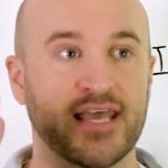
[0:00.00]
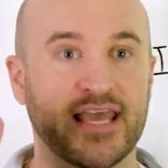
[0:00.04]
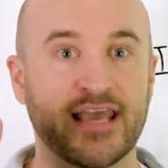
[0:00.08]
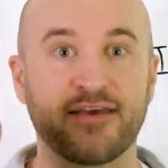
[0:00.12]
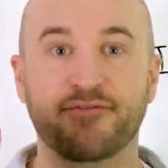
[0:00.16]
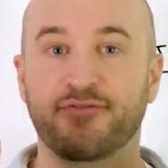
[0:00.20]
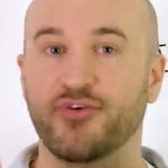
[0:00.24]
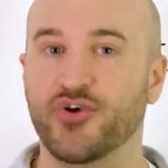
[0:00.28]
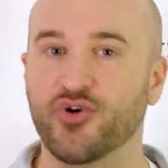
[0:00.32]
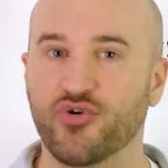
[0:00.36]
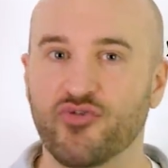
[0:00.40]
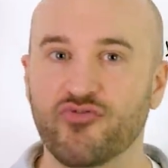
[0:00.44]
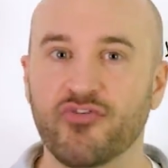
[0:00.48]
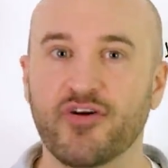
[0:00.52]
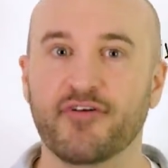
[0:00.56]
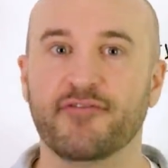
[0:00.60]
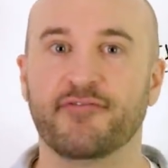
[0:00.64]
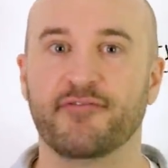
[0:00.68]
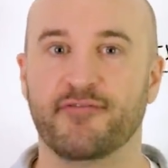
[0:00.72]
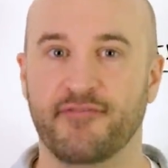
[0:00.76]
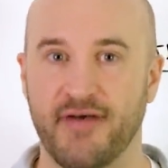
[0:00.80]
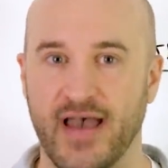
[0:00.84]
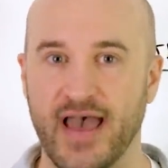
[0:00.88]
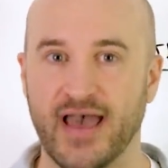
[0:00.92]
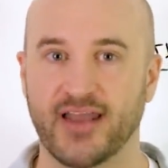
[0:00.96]
if you're a
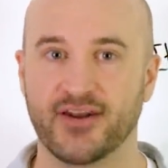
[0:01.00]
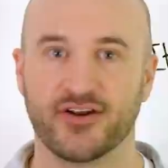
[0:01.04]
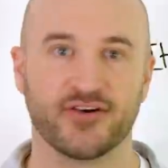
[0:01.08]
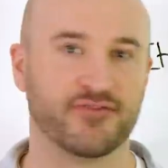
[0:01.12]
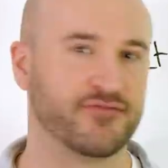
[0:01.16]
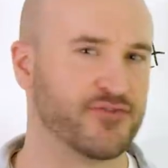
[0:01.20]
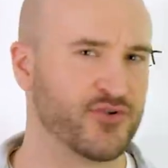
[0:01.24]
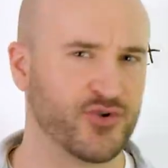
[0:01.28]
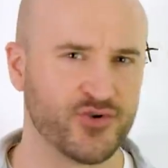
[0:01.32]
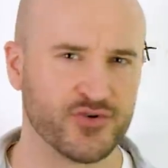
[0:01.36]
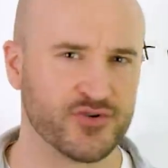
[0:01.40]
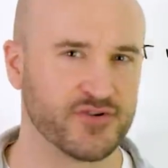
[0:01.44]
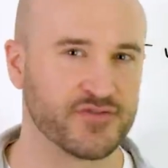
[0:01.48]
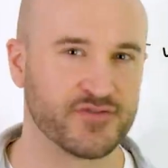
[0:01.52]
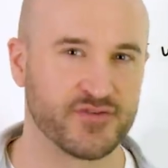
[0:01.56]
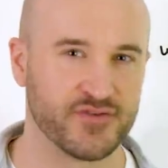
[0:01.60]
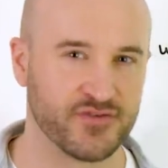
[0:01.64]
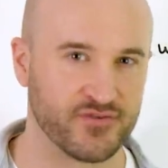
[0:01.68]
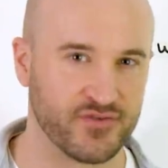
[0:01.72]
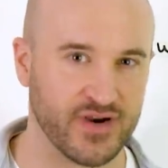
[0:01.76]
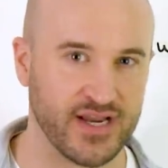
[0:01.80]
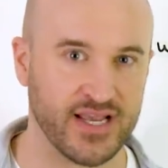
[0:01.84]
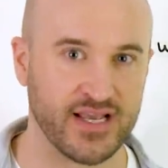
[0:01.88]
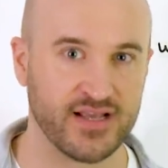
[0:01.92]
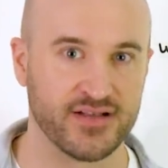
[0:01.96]
fan of Lord of
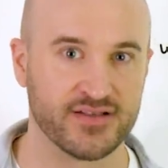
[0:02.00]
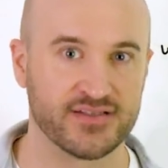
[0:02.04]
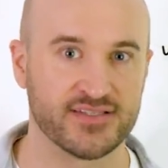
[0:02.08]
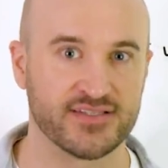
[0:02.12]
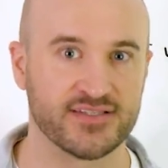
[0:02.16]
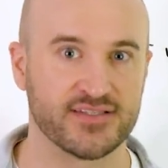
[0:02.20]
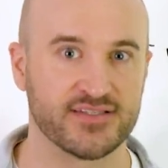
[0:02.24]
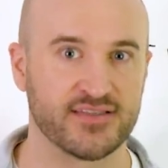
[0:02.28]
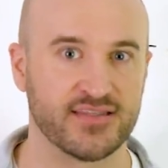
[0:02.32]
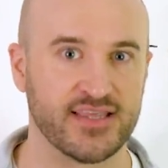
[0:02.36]
the Rings,